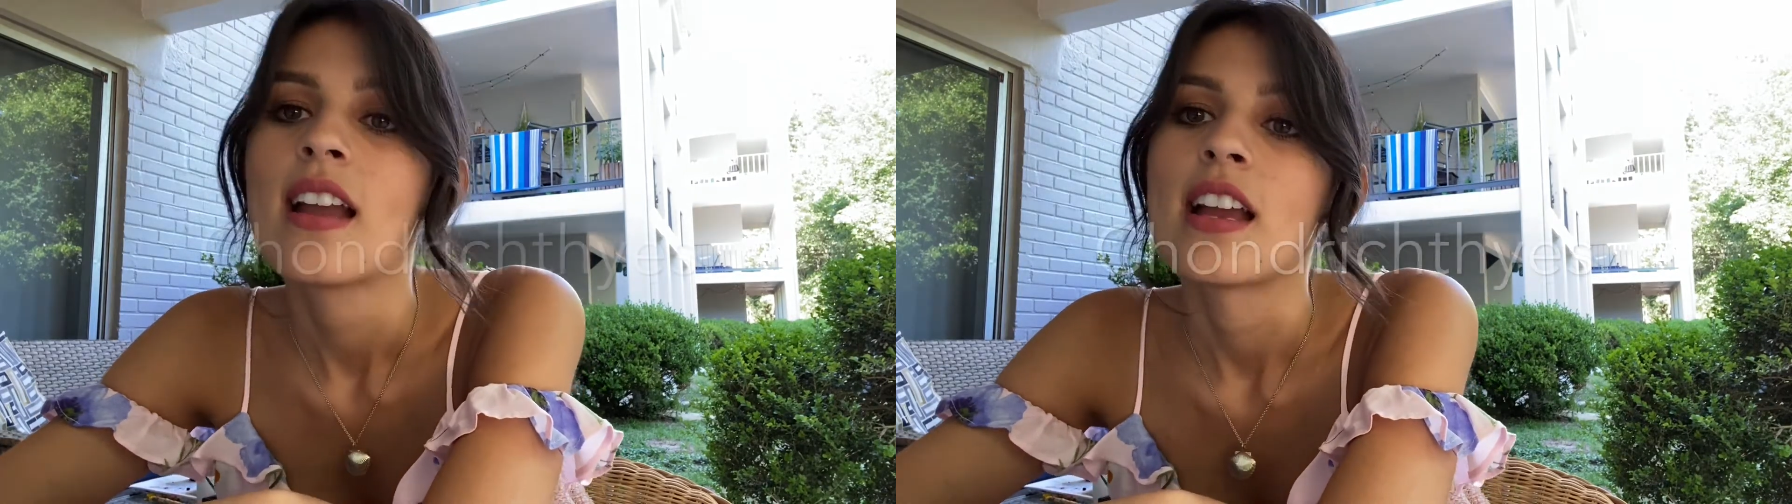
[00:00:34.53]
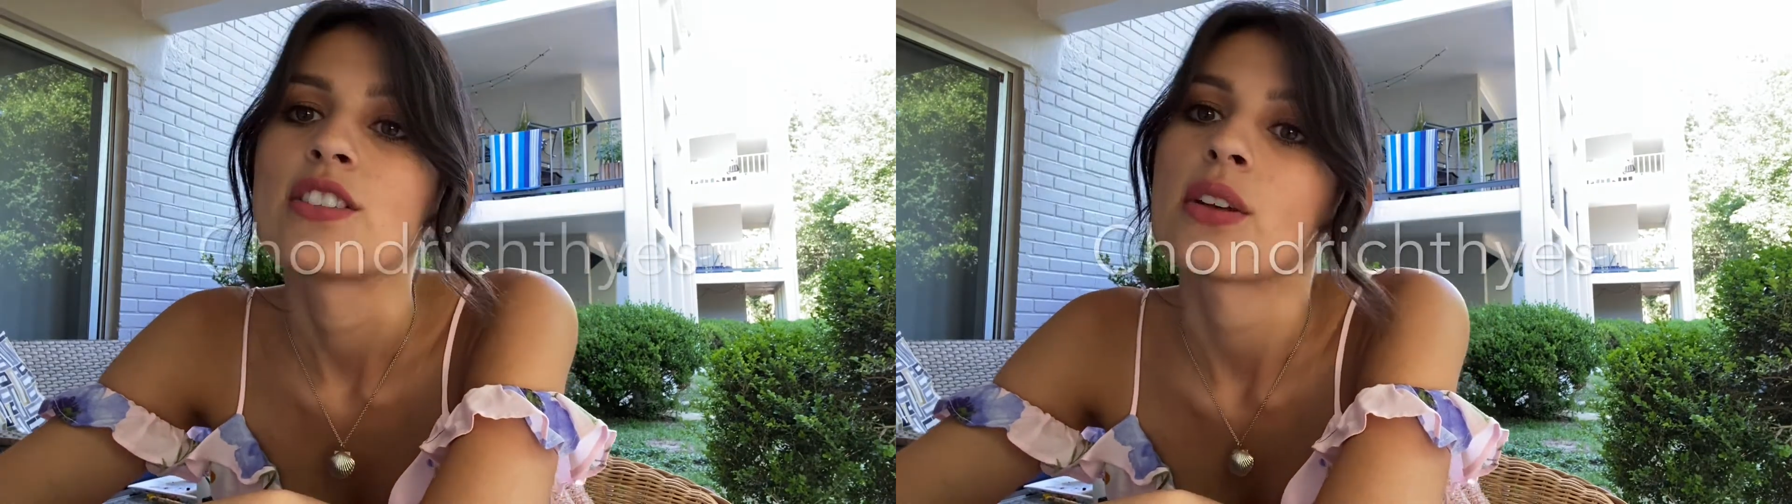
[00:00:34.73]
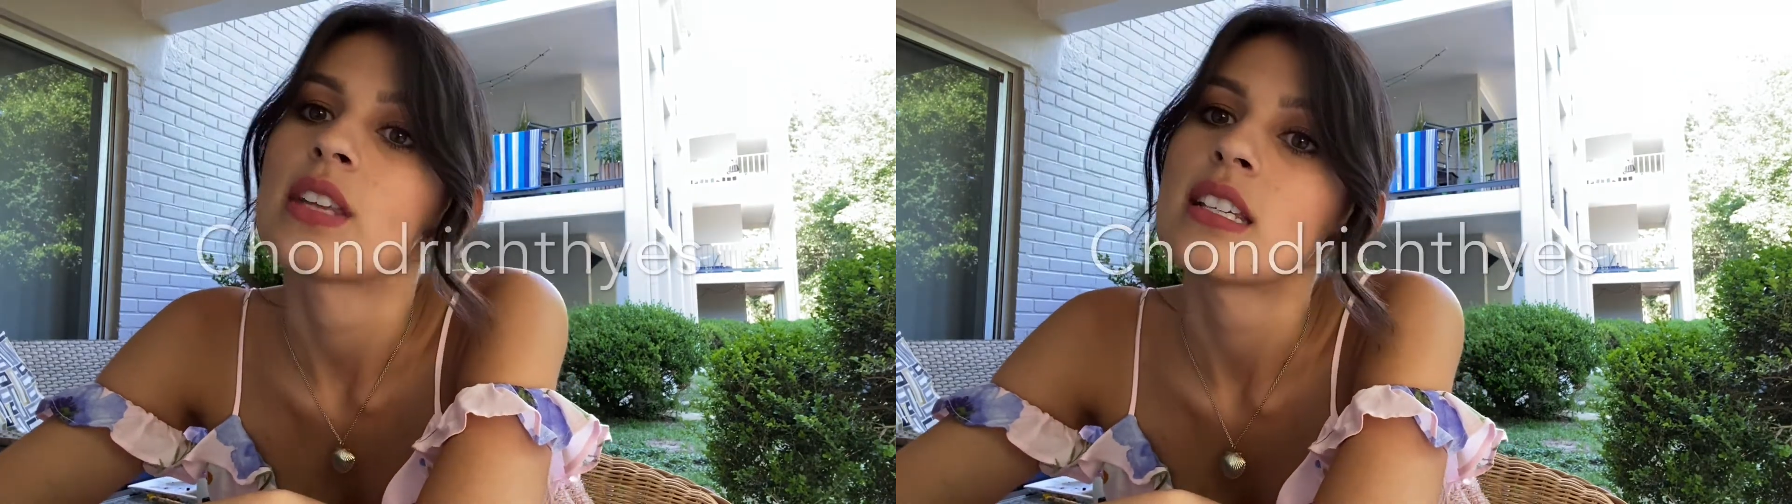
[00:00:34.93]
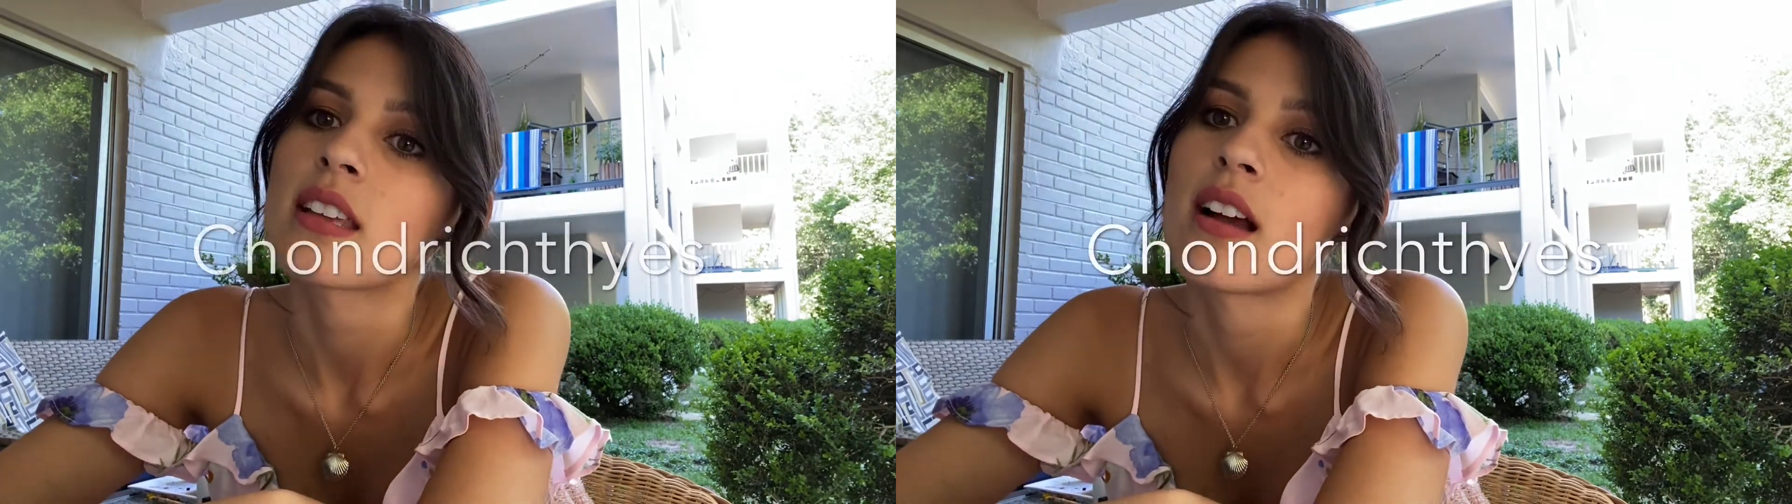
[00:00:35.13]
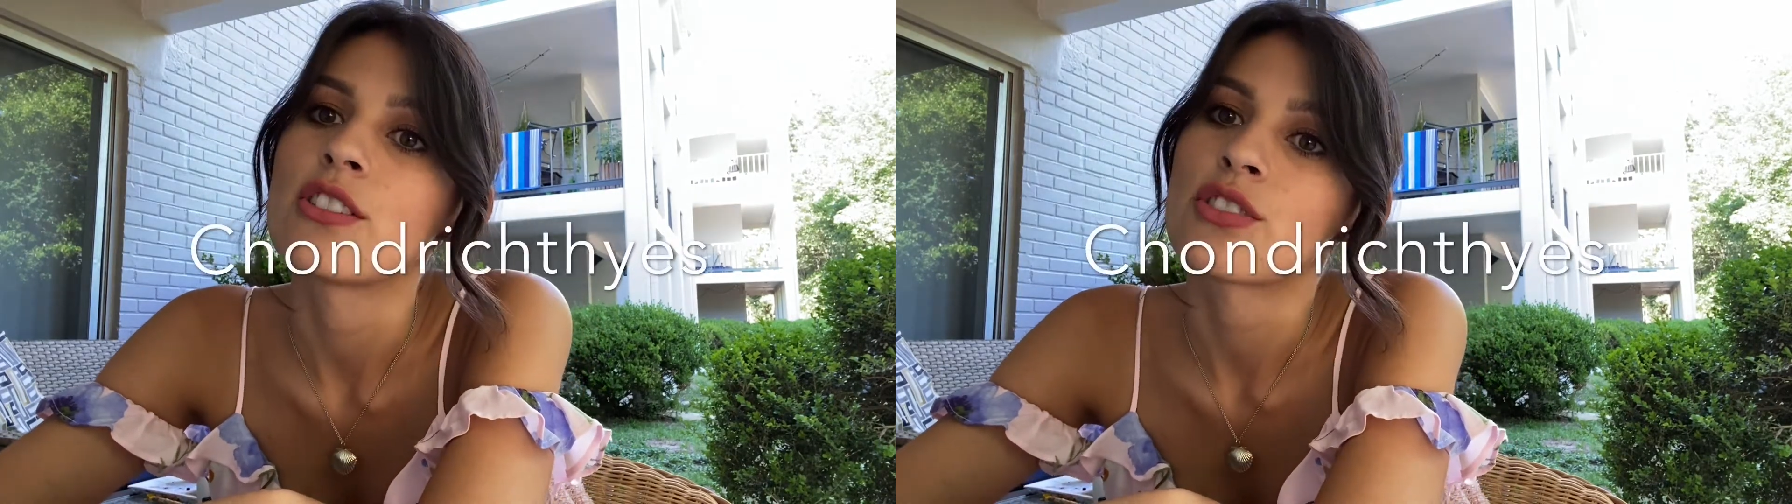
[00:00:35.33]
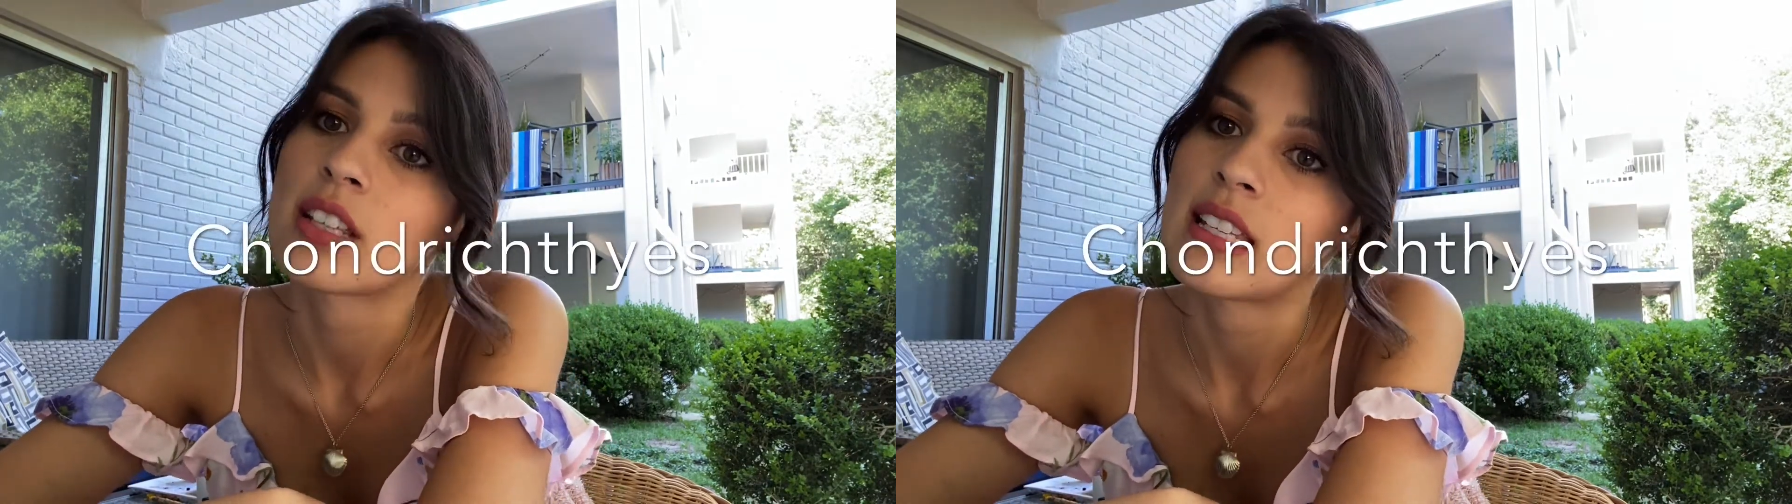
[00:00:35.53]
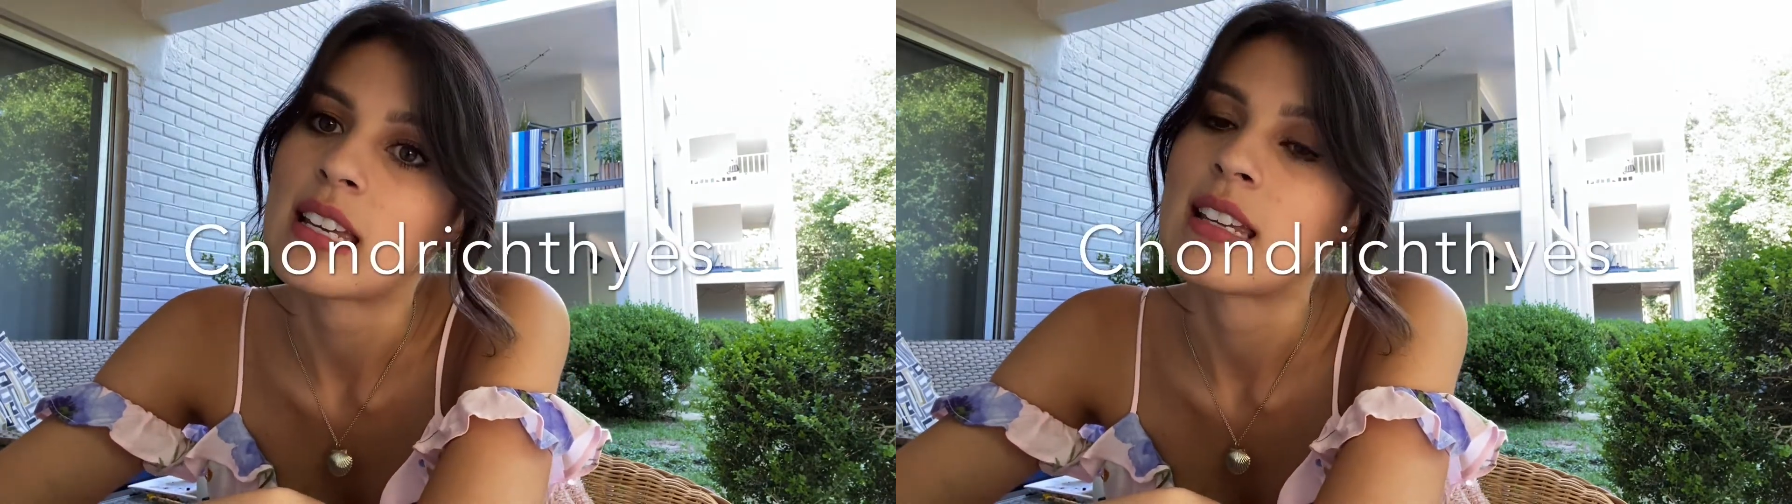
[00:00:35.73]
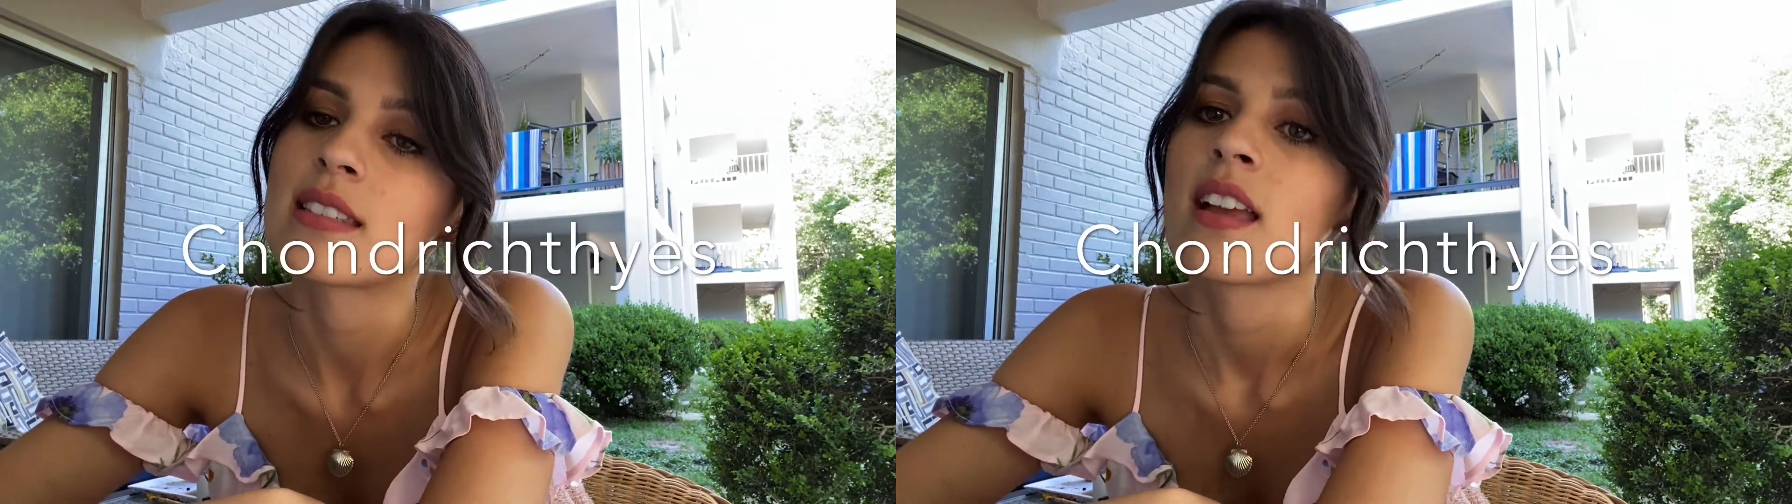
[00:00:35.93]
And so these
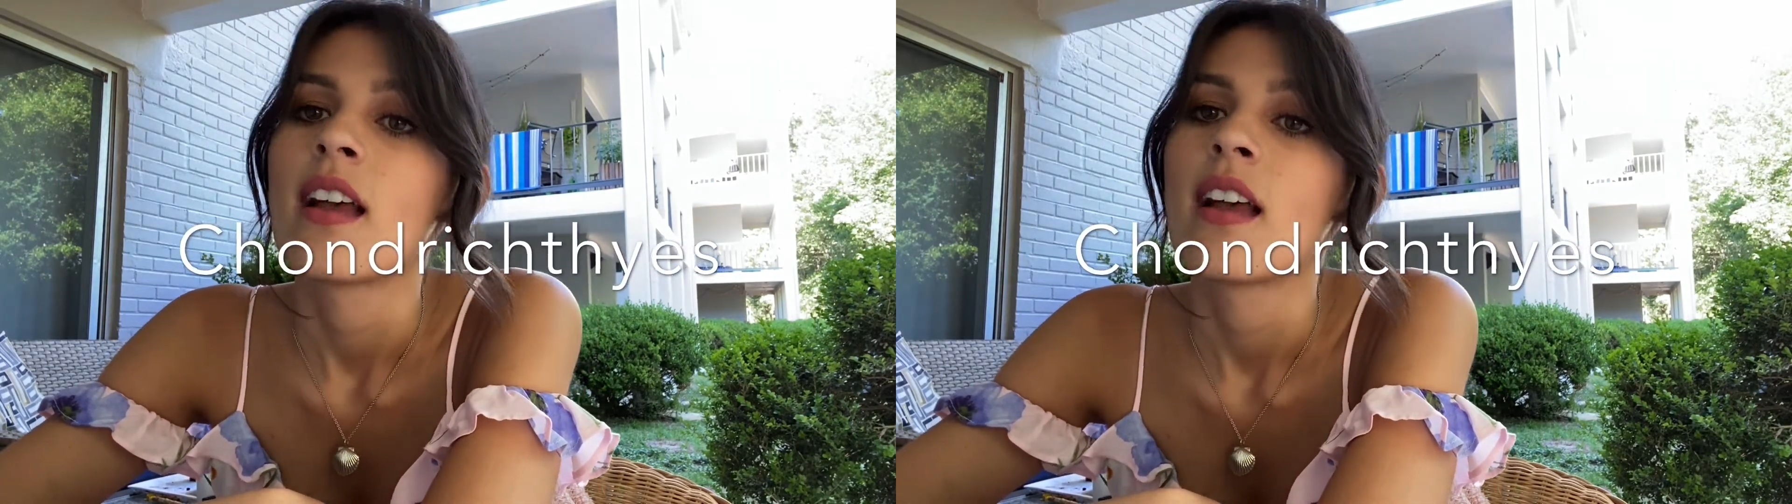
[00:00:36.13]
Chondrichthyes